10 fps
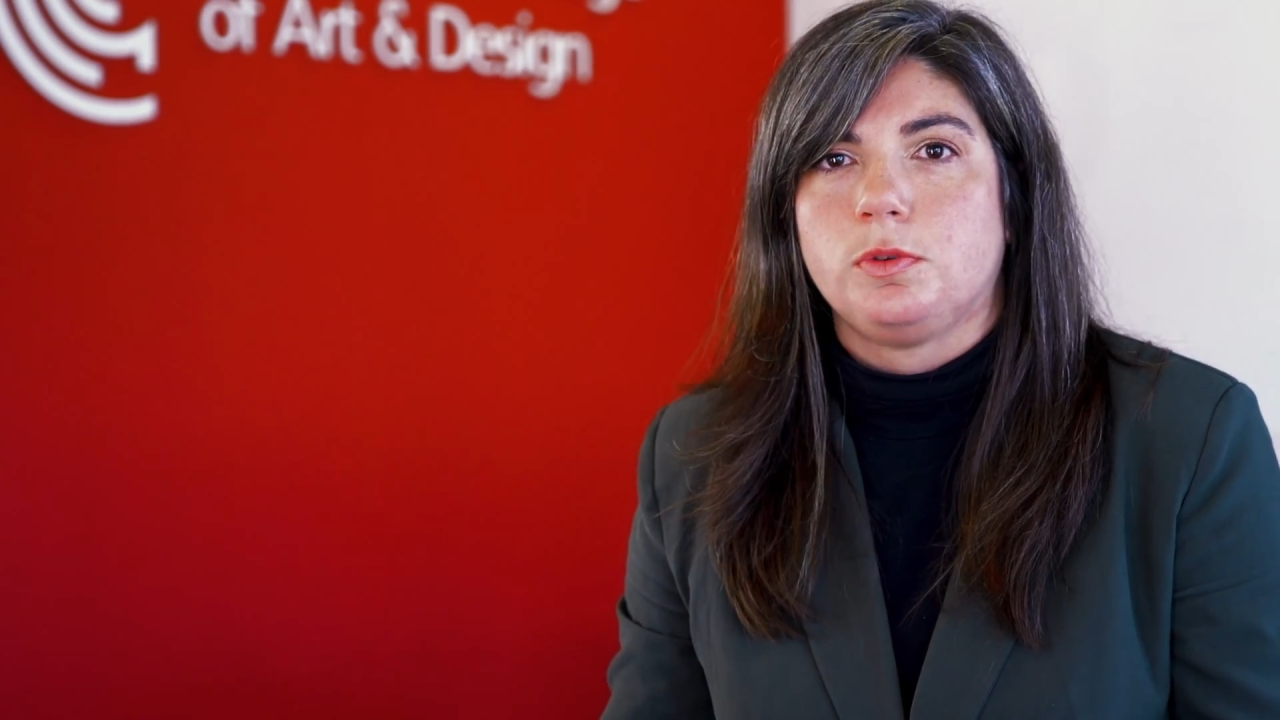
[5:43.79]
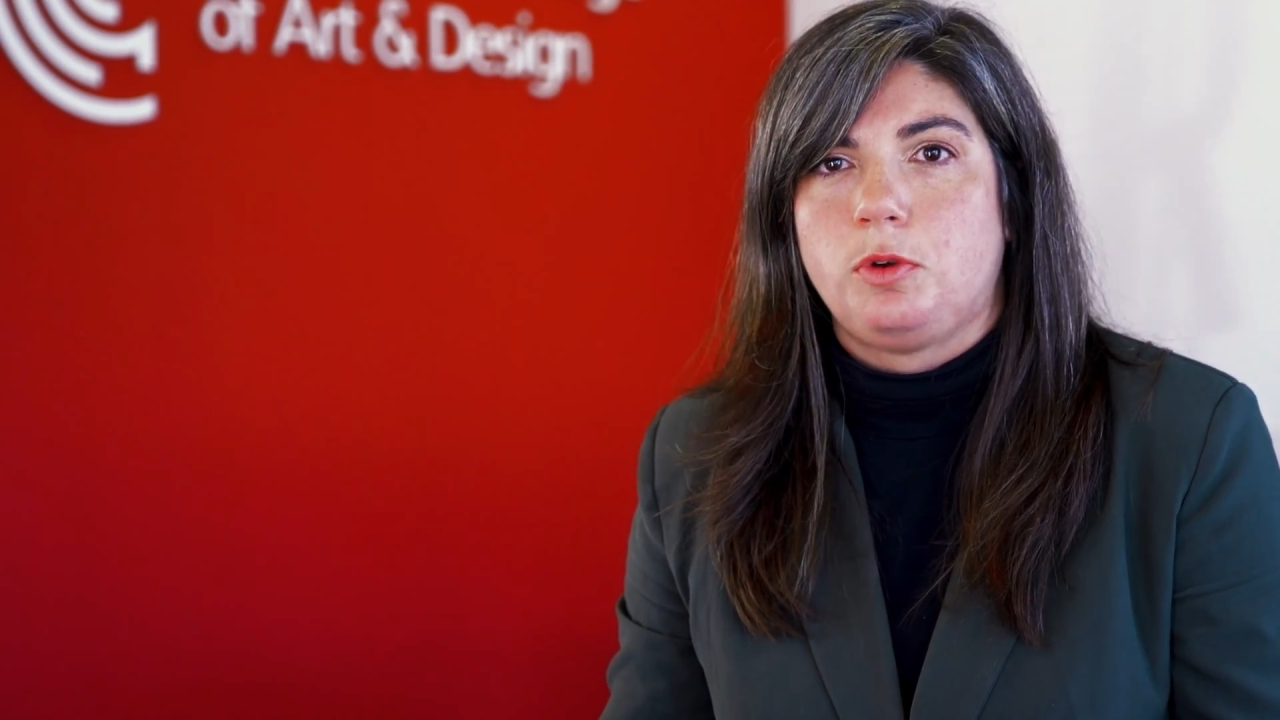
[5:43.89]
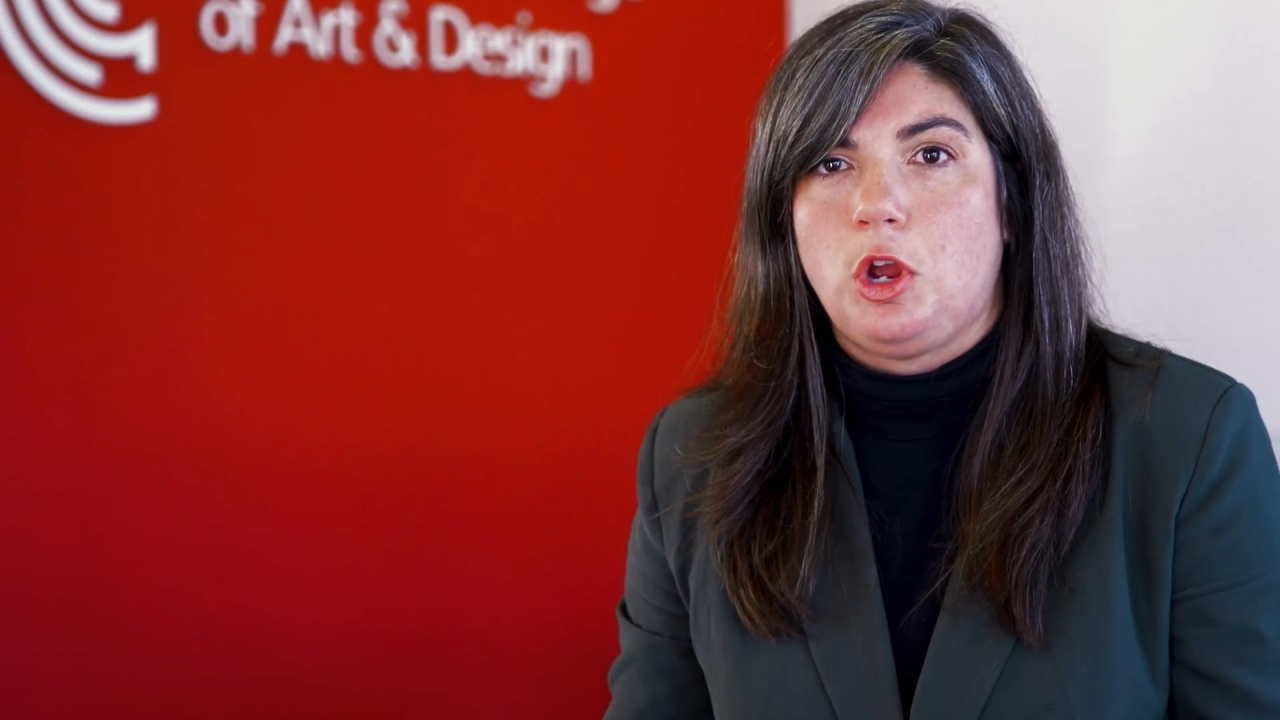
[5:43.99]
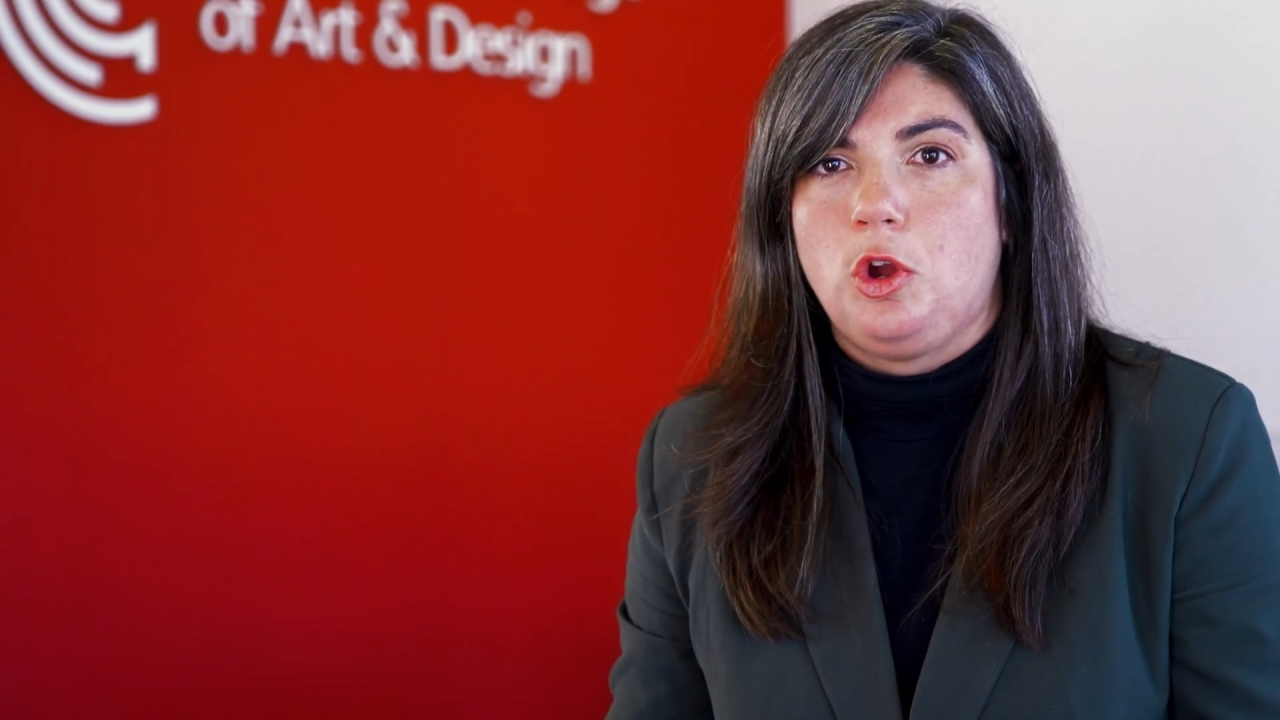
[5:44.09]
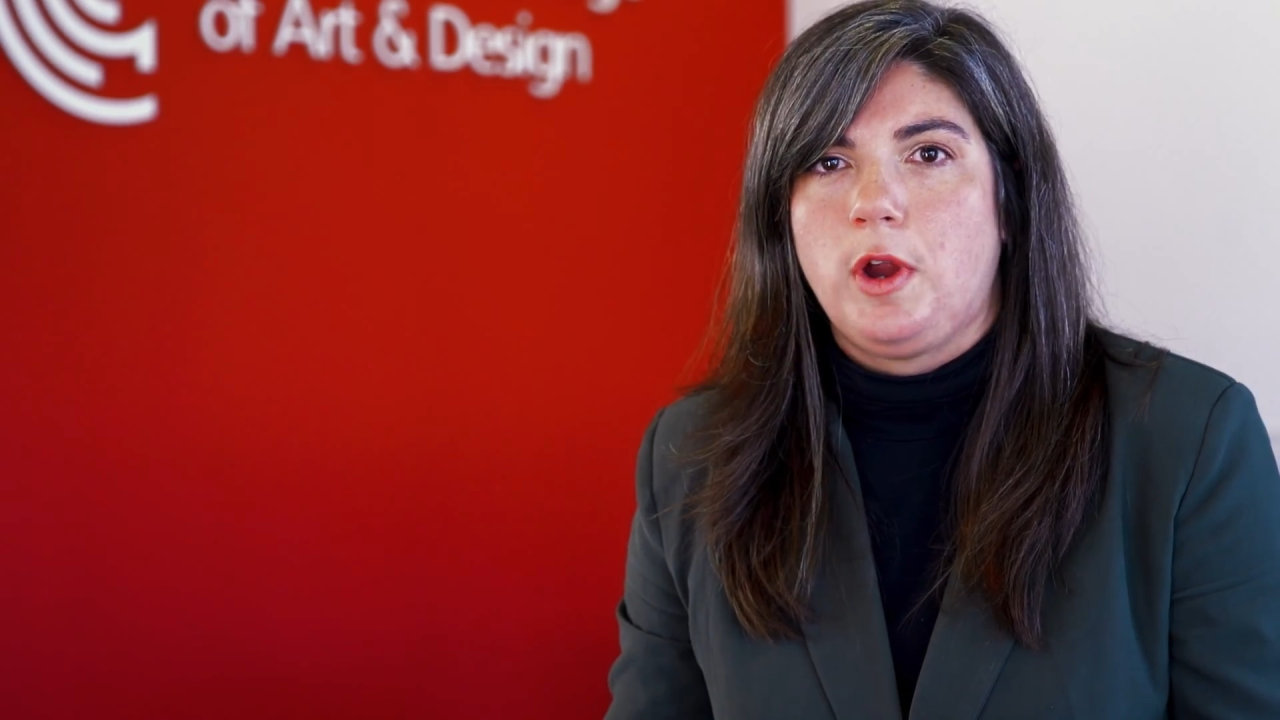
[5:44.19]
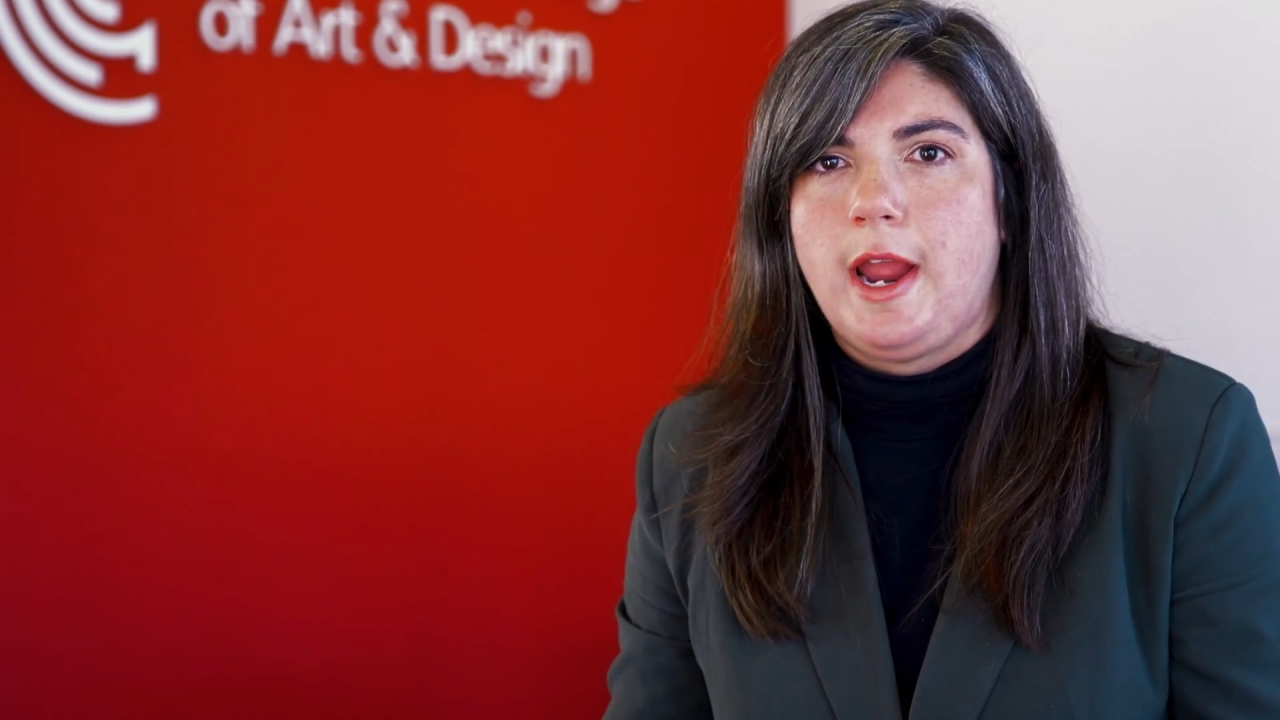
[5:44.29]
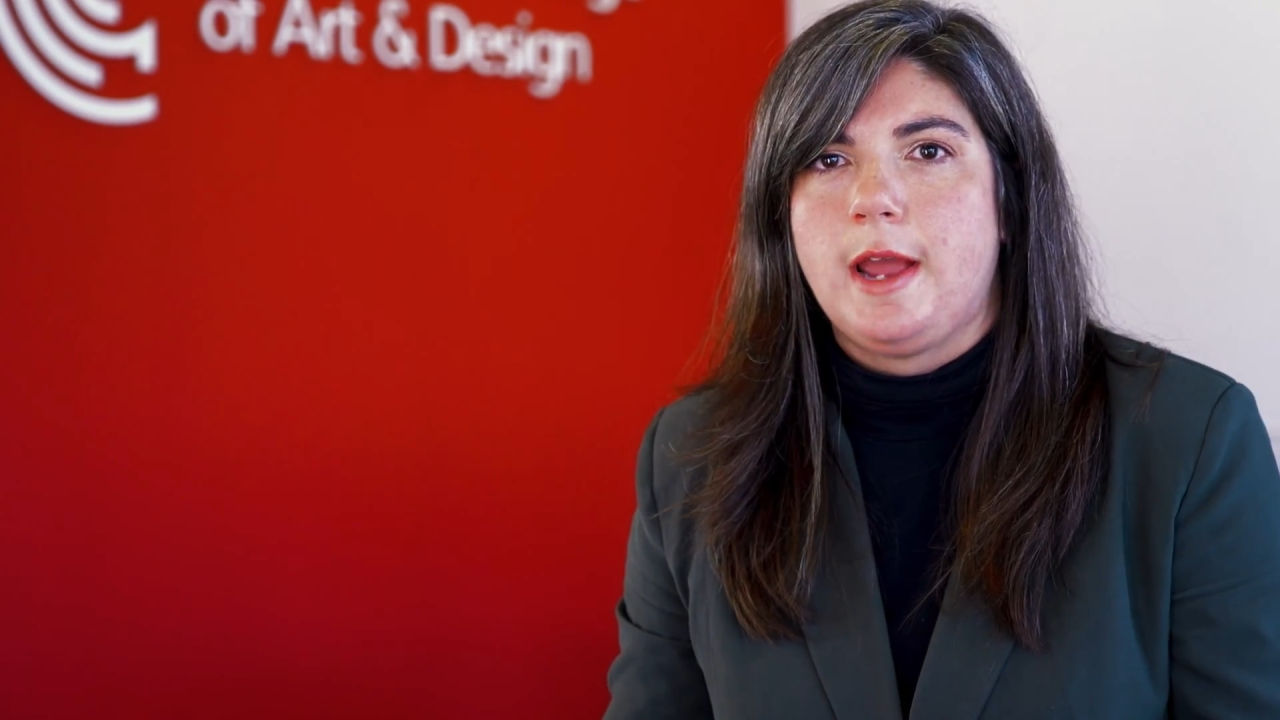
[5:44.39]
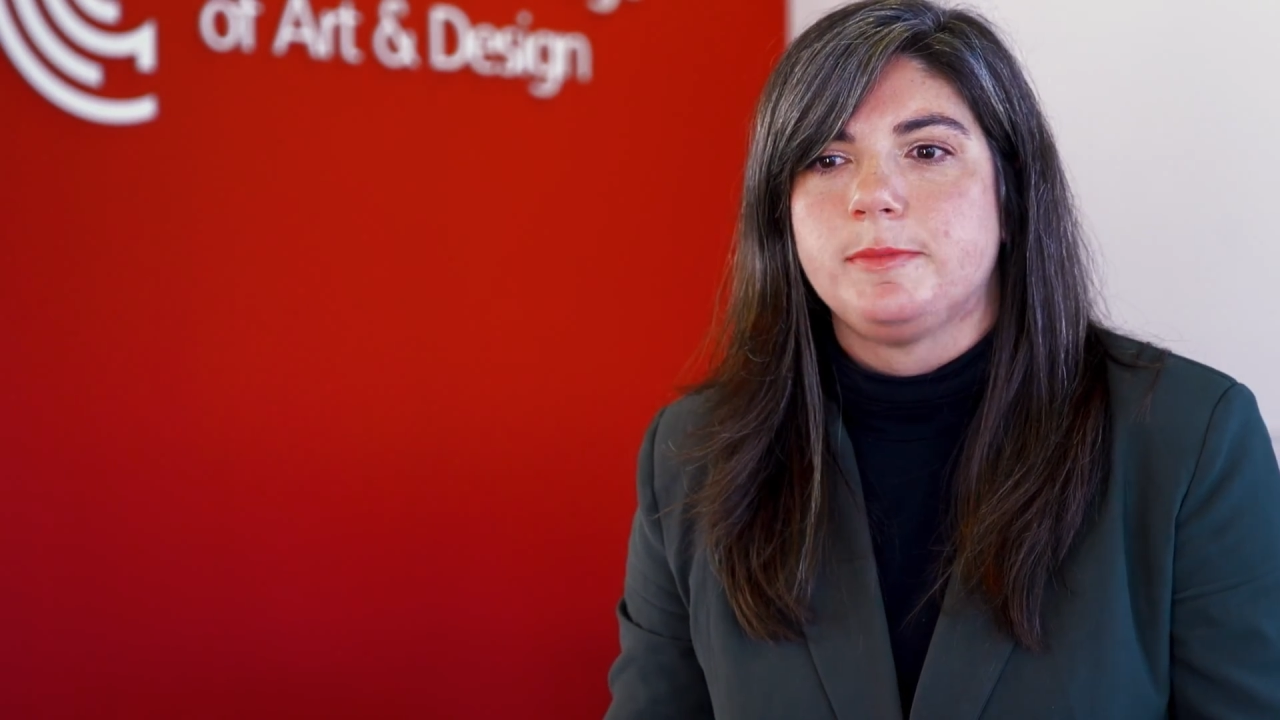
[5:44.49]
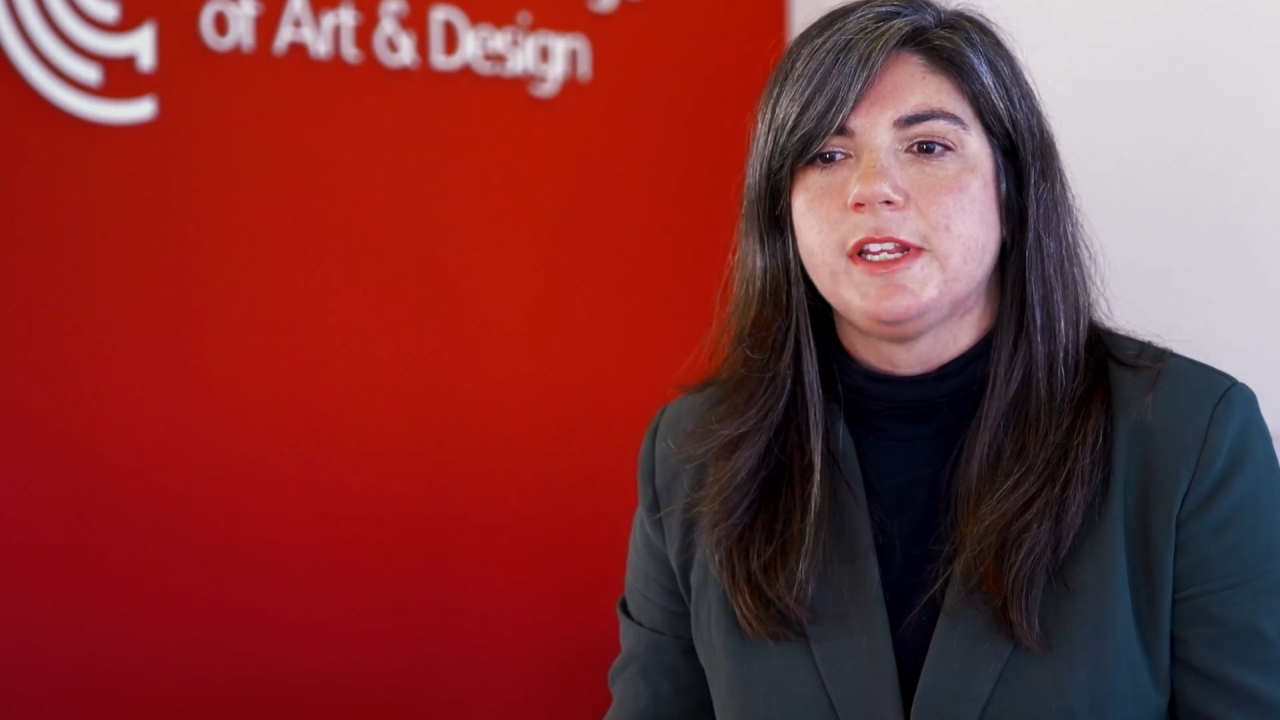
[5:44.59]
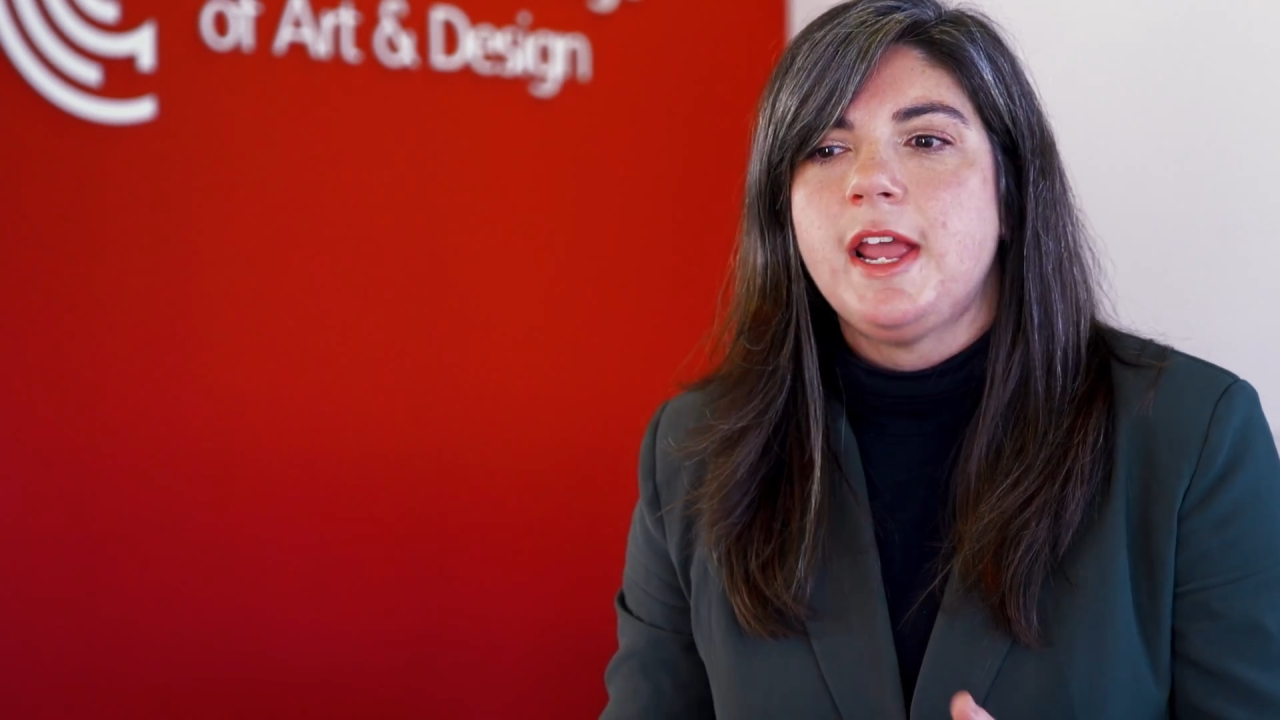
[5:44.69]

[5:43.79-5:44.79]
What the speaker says: programs.